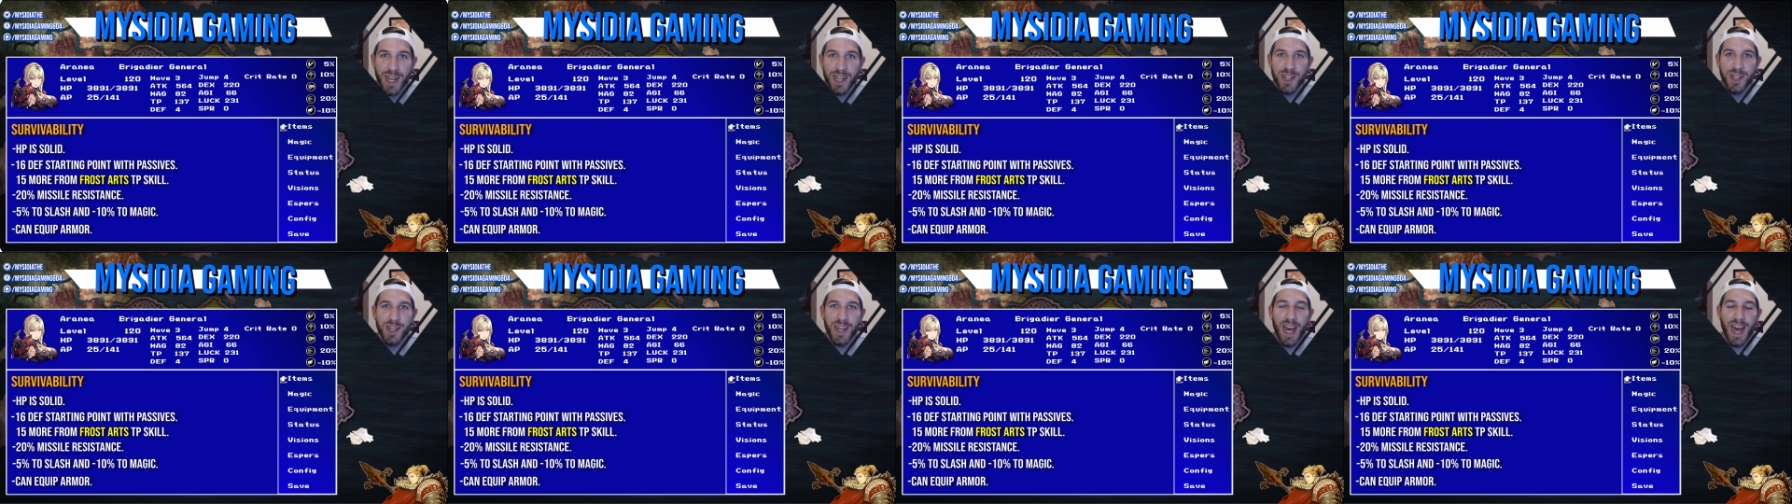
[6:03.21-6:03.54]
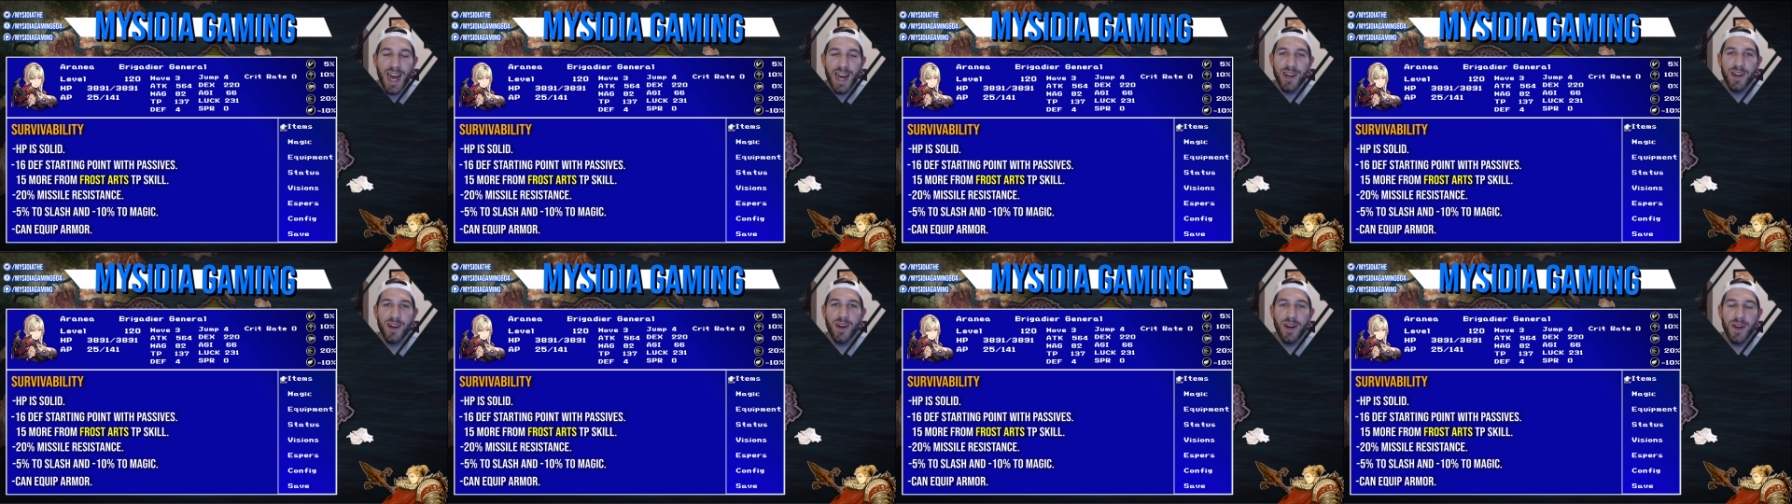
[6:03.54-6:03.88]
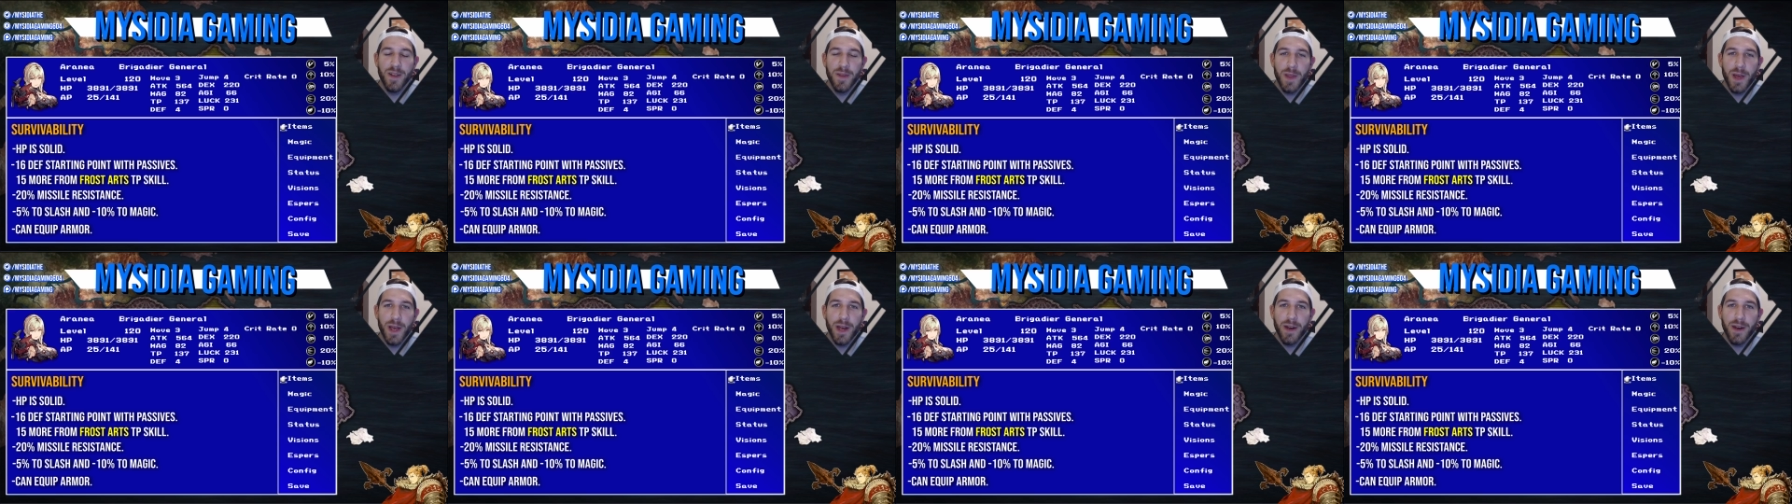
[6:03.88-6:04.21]
I should add
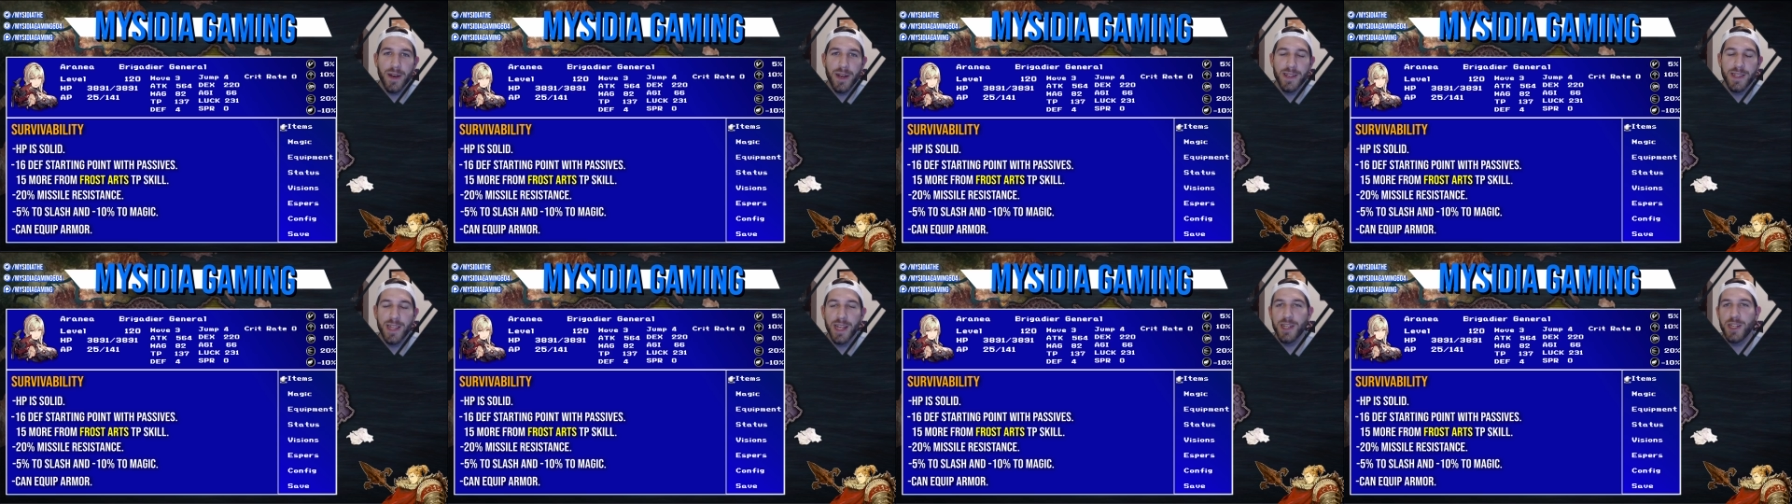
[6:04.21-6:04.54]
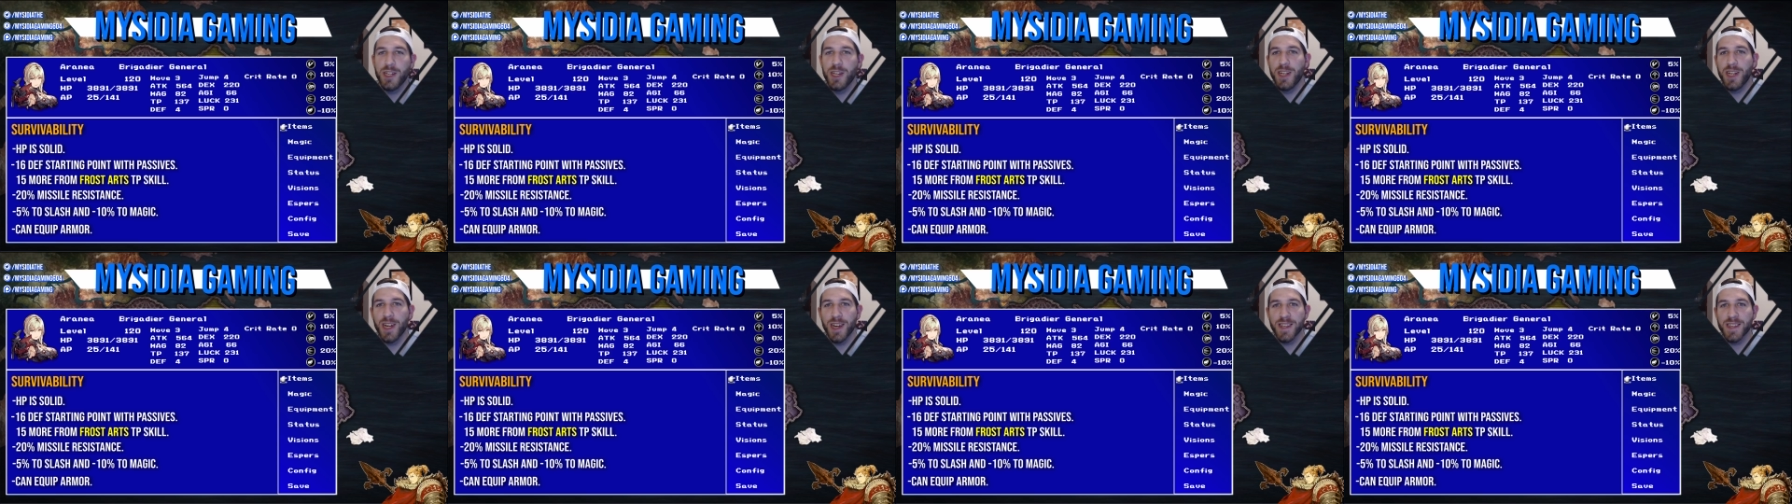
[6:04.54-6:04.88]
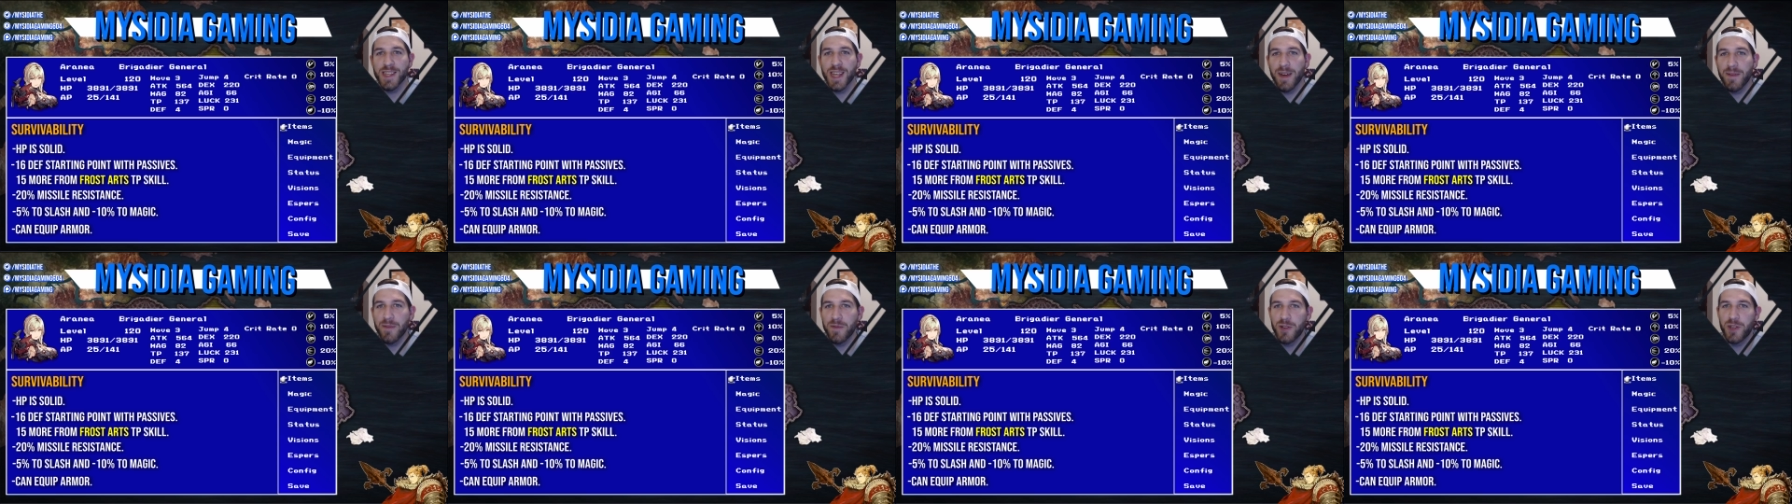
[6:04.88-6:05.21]
on there is that she
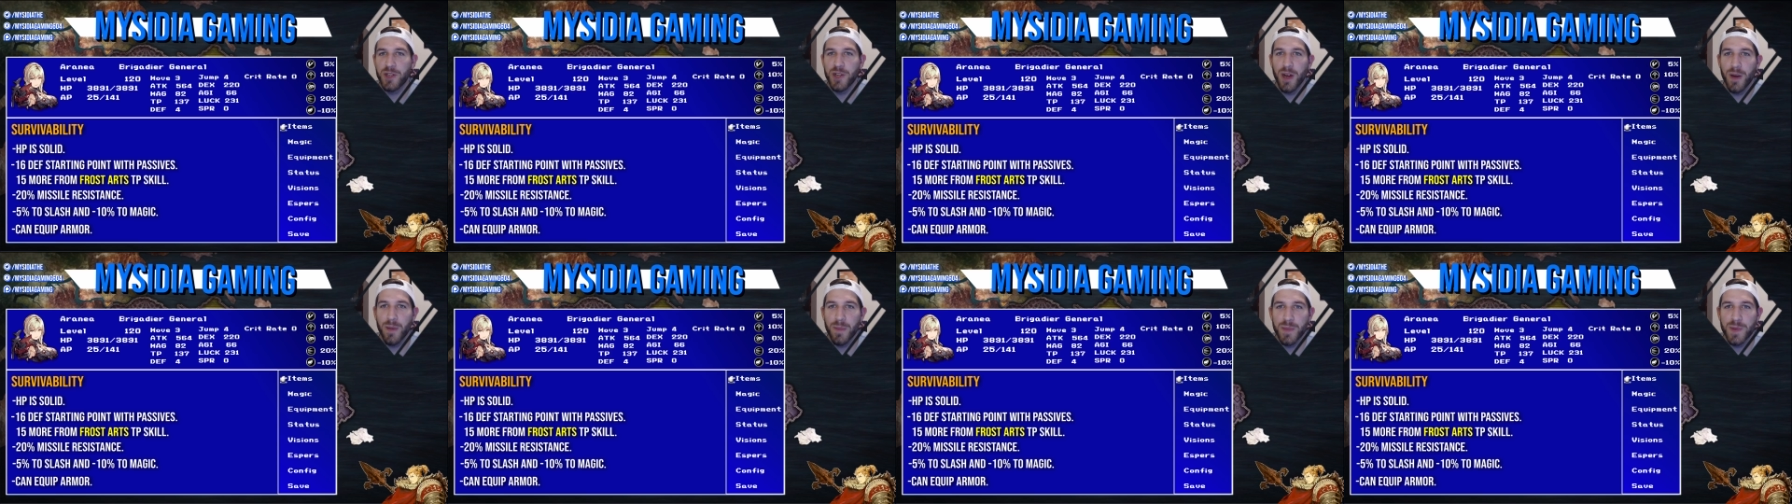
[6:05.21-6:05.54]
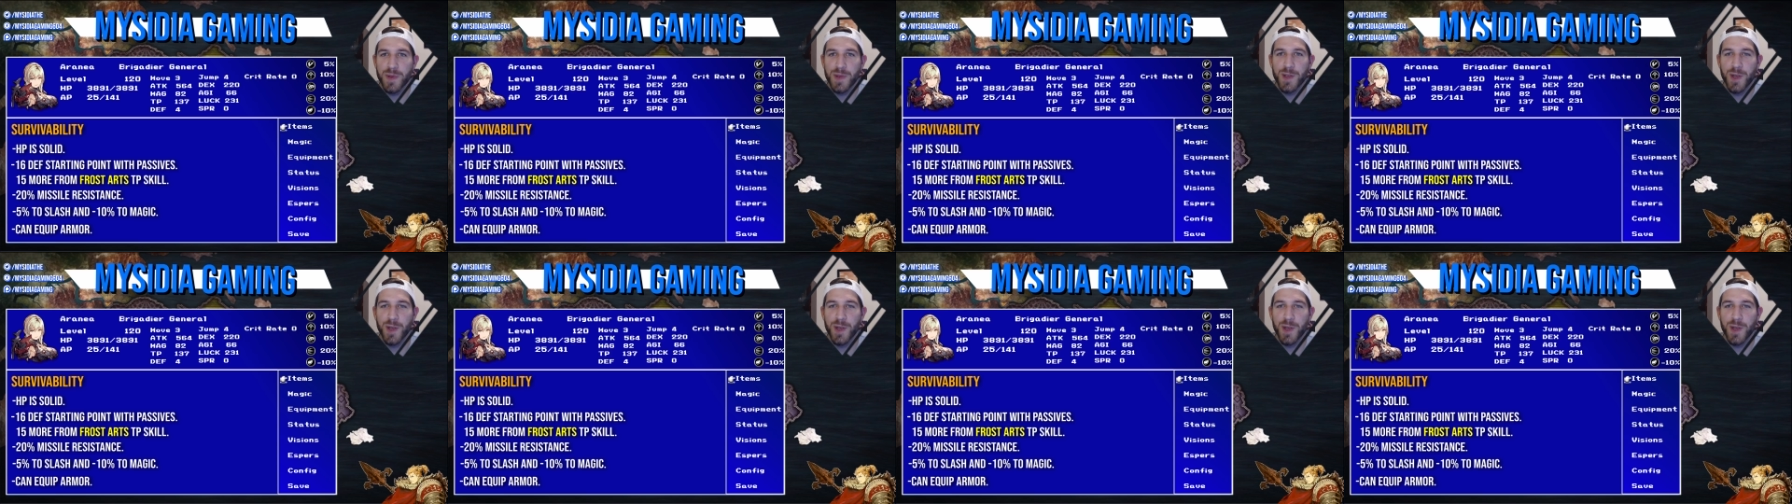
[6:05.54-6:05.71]
does have jumps,